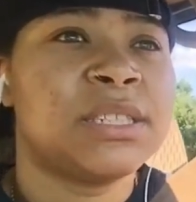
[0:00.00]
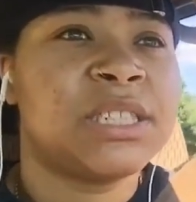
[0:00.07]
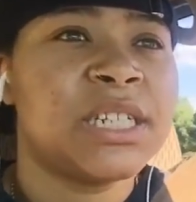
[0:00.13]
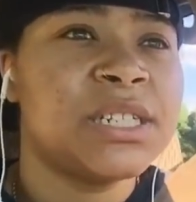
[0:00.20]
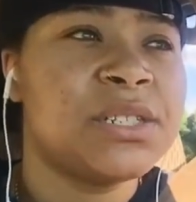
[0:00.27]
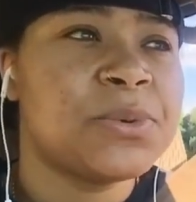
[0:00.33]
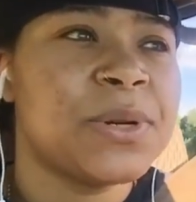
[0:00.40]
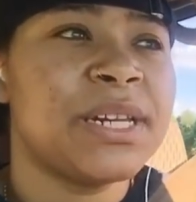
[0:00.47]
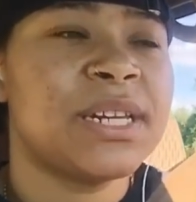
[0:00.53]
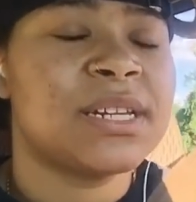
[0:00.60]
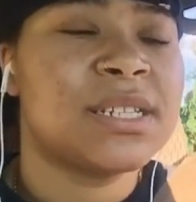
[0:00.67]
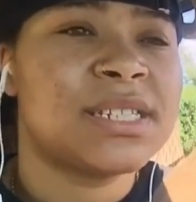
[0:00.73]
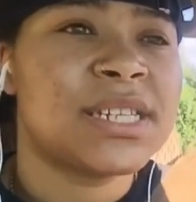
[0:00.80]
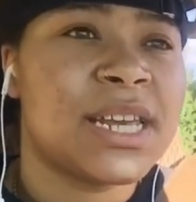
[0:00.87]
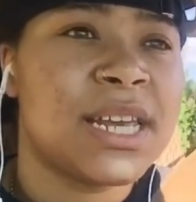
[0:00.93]
She
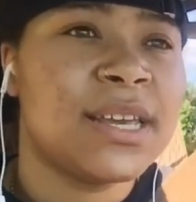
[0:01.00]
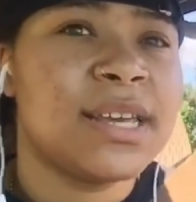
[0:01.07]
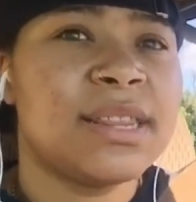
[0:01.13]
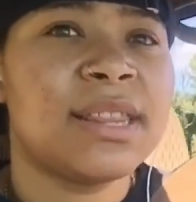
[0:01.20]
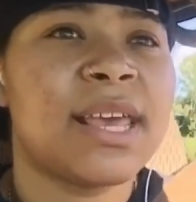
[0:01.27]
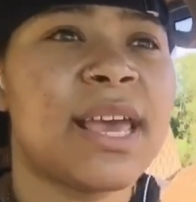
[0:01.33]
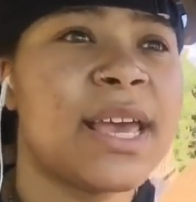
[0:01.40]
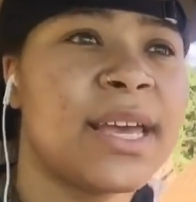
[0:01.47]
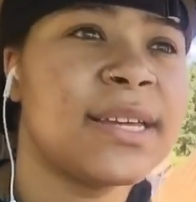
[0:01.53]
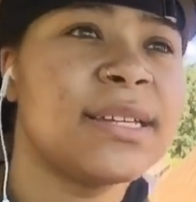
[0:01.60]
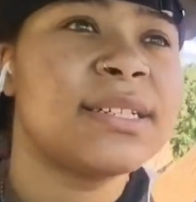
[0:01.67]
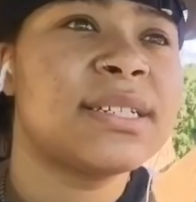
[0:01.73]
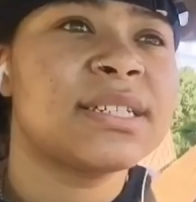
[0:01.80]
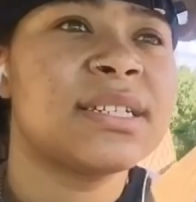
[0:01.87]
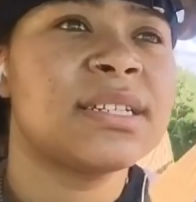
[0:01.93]
tweeted and said that
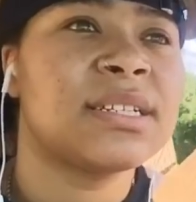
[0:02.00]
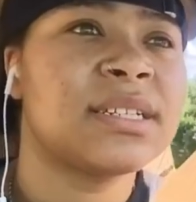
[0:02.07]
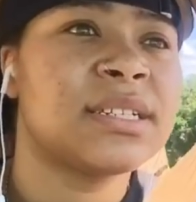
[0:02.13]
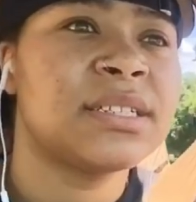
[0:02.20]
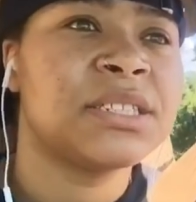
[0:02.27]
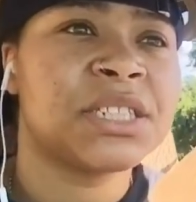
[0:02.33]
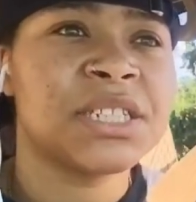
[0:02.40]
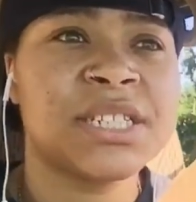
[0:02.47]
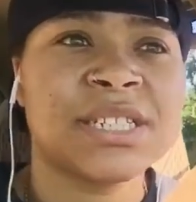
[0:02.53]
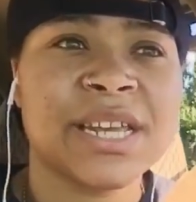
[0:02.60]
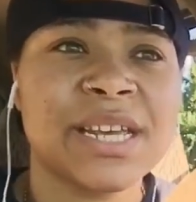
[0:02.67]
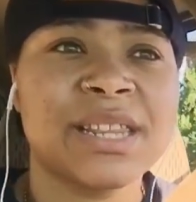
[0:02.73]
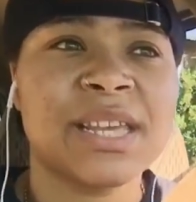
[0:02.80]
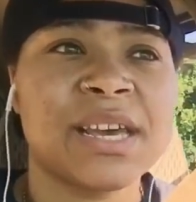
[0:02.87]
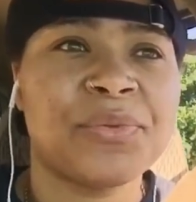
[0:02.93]
she
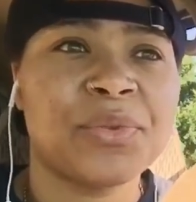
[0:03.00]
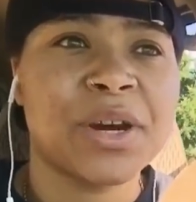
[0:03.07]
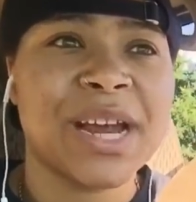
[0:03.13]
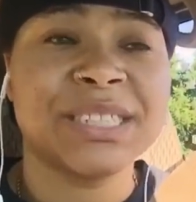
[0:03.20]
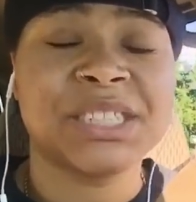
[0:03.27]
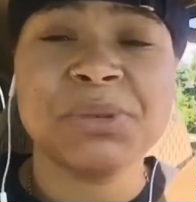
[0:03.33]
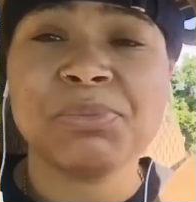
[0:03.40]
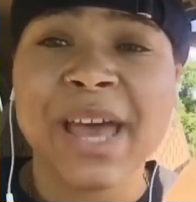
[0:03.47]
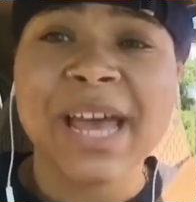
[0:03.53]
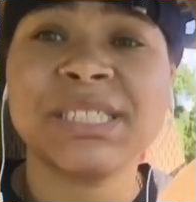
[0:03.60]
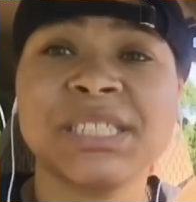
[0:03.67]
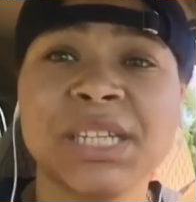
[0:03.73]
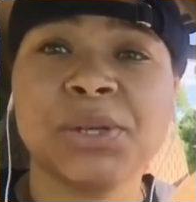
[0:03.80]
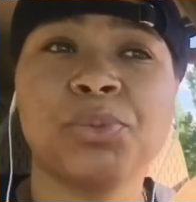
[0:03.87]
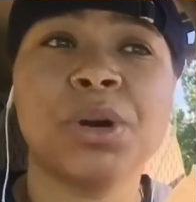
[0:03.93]
said the F word, and she
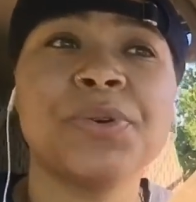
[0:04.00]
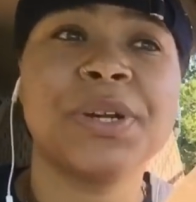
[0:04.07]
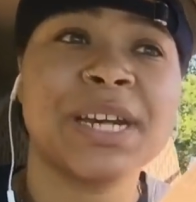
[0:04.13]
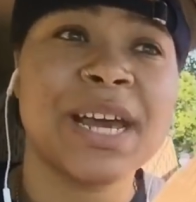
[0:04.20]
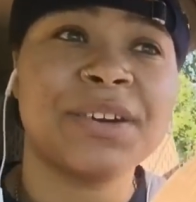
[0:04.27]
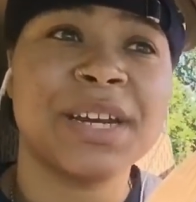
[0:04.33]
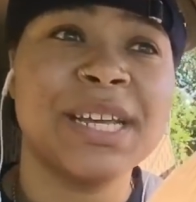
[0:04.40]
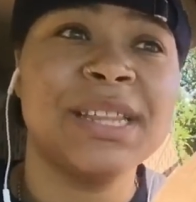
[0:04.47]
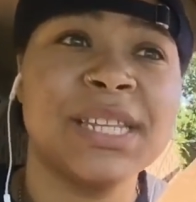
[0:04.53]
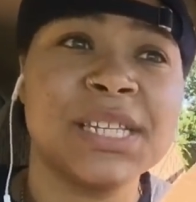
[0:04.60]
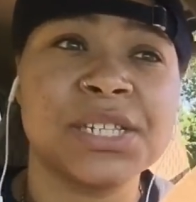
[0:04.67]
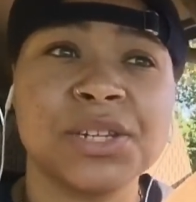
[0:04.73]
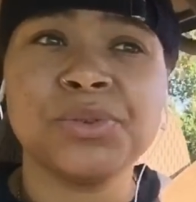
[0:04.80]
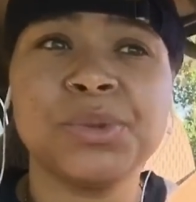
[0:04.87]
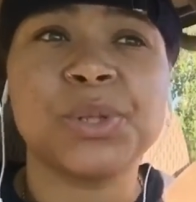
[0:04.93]
actually wrote it out in
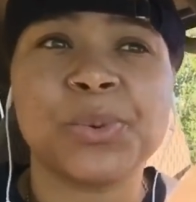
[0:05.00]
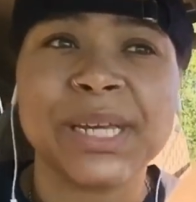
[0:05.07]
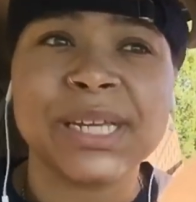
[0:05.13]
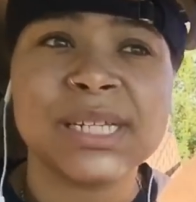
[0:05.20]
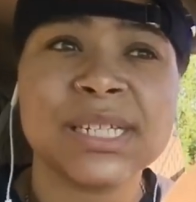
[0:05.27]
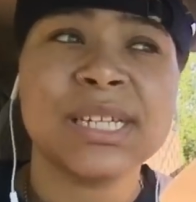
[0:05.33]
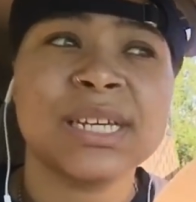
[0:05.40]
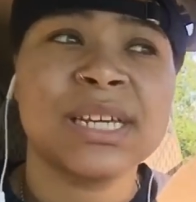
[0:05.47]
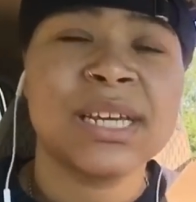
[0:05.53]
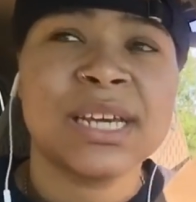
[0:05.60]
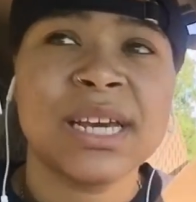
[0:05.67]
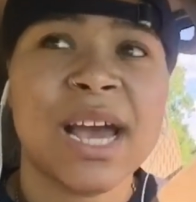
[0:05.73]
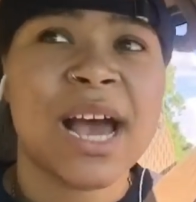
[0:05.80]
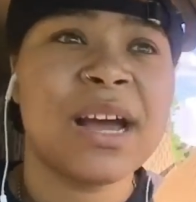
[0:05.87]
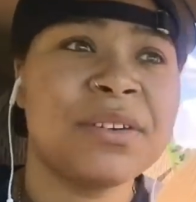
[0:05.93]
this new tweet.
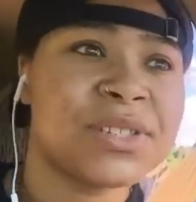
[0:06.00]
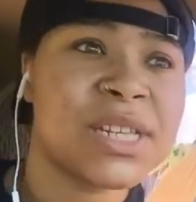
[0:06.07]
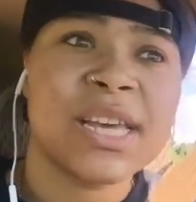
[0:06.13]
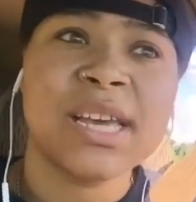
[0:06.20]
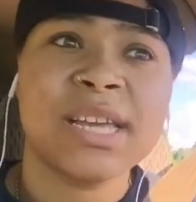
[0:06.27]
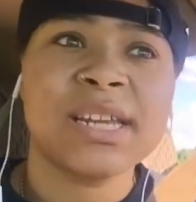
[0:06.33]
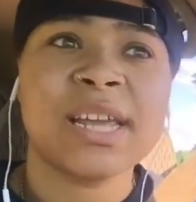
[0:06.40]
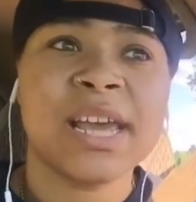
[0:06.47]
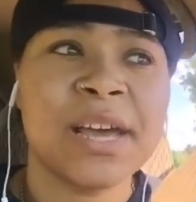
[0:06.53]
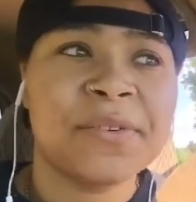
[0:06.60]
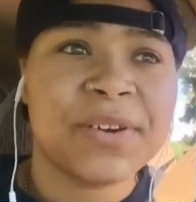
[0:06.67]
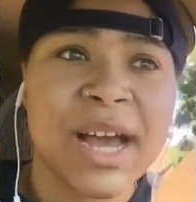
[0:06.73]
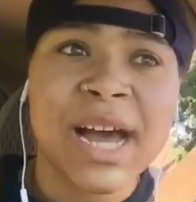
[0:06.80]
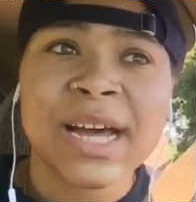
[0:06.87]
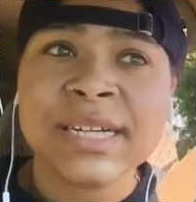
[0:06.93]
I've said
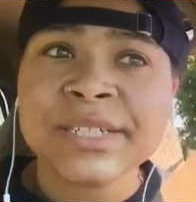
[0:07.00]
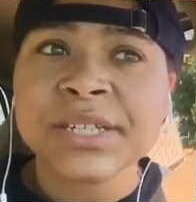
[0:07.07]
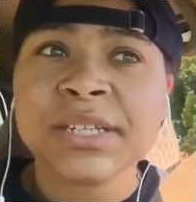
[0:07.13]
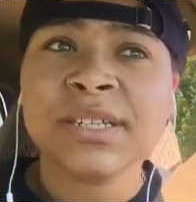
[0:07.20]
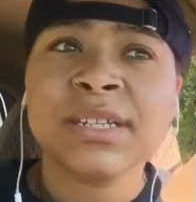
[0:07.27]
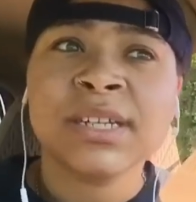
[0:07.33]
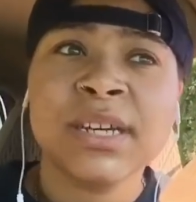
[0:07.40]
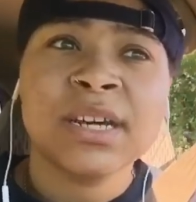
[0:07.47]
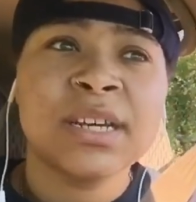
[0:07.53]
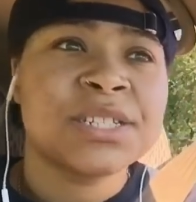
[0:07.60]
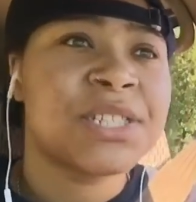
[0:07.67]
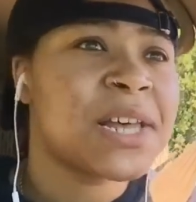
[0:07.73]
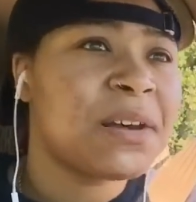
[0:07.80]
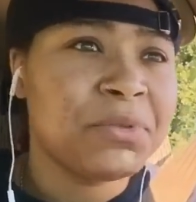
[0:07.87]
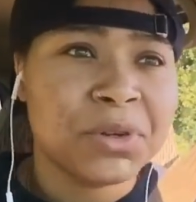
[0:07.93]
F got
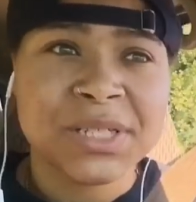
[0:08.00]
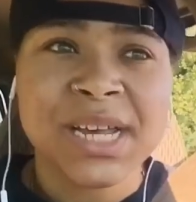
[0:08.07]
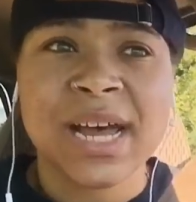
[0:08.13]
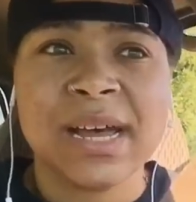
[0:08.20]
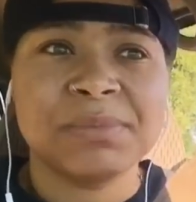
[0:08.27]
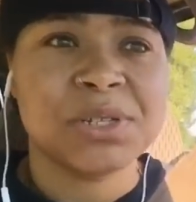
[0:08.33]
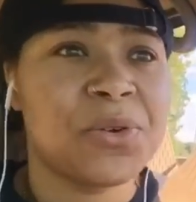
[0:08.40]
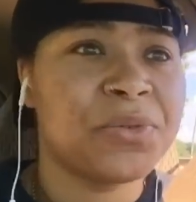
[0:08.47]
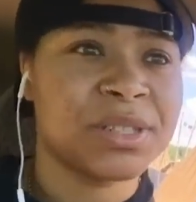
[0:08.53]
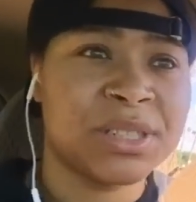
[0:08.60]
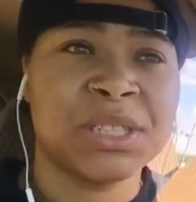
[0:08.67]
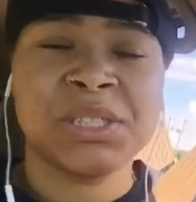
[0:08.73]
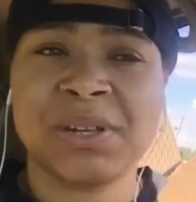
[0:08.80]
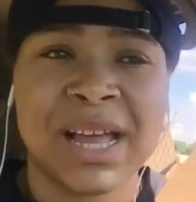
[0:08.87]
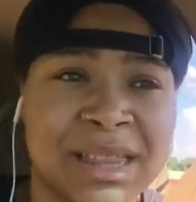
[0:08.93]
several times over.
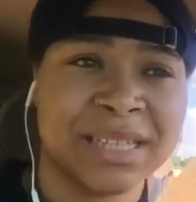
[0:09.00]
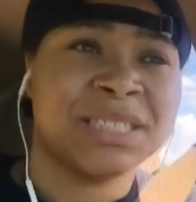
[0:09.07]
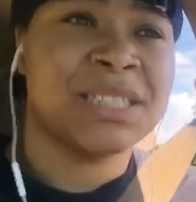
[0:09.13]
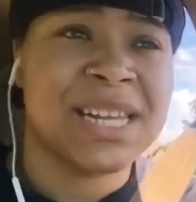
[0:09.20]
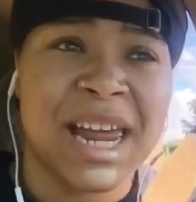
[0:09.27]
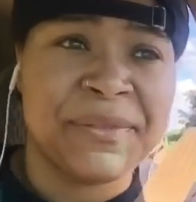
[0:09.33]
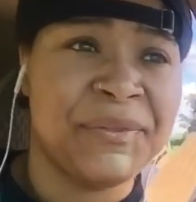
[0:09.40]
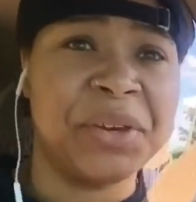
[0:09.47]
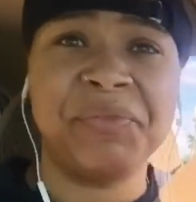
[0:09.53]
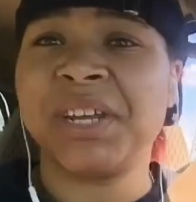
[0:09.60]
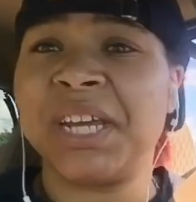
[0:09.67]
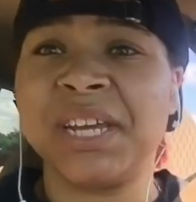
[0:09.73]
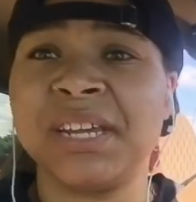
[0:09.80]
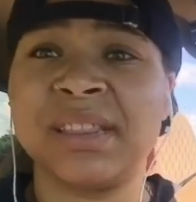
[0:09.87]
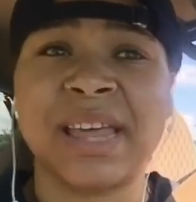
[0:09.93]
I think she said like
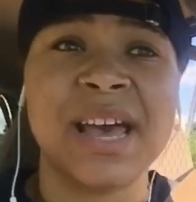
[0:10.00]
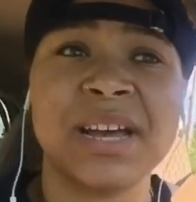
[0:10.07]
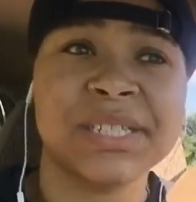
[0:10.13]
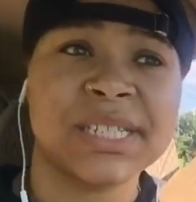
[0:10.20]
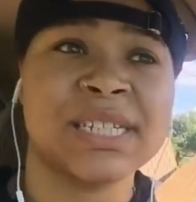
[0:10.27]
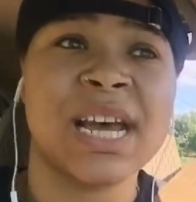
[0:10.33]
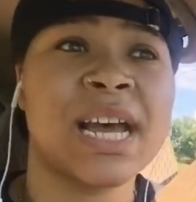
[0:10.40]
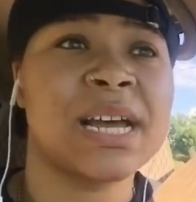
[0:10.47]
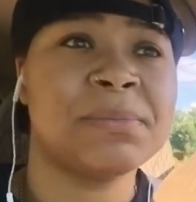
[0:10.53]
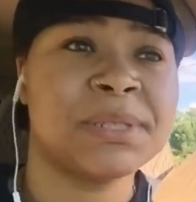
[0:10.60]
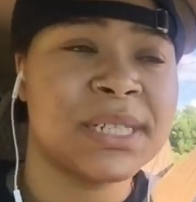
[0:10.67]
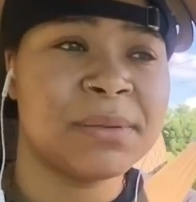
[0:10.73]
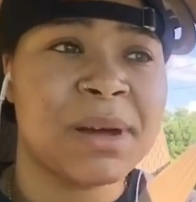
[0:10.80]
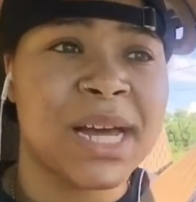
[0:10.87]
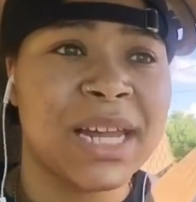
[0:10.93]
15,000
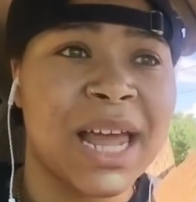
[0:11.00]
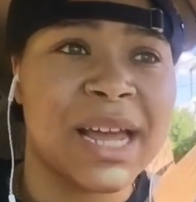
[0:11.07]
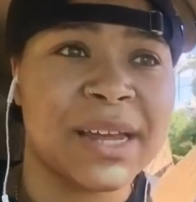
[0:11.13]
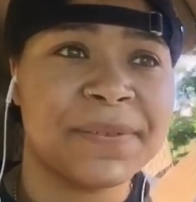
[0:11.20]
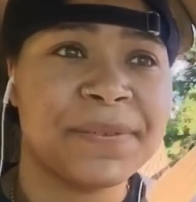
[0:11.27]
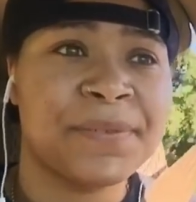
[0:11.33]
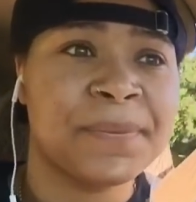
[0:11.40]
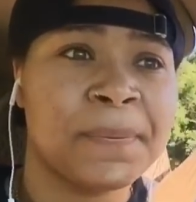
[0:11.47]
times in my life.